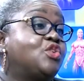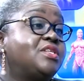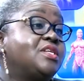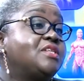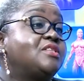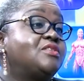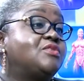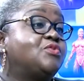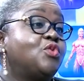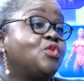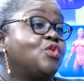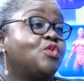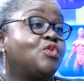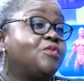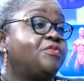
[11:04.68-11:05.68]
is not just
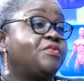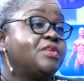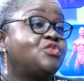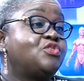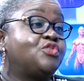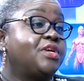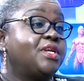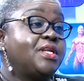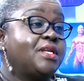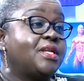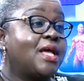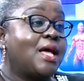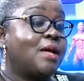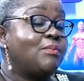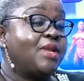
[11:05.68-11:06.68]
for
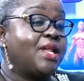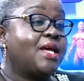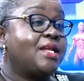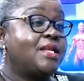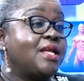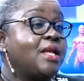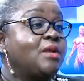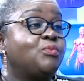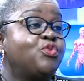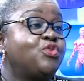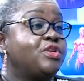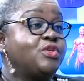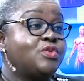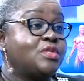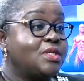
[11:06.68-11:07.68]
filtering our blood and
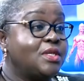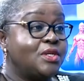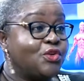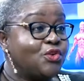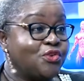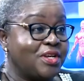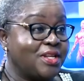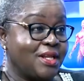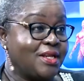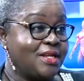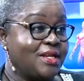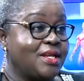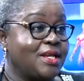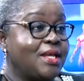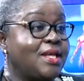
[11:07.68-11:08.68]
producing urine then.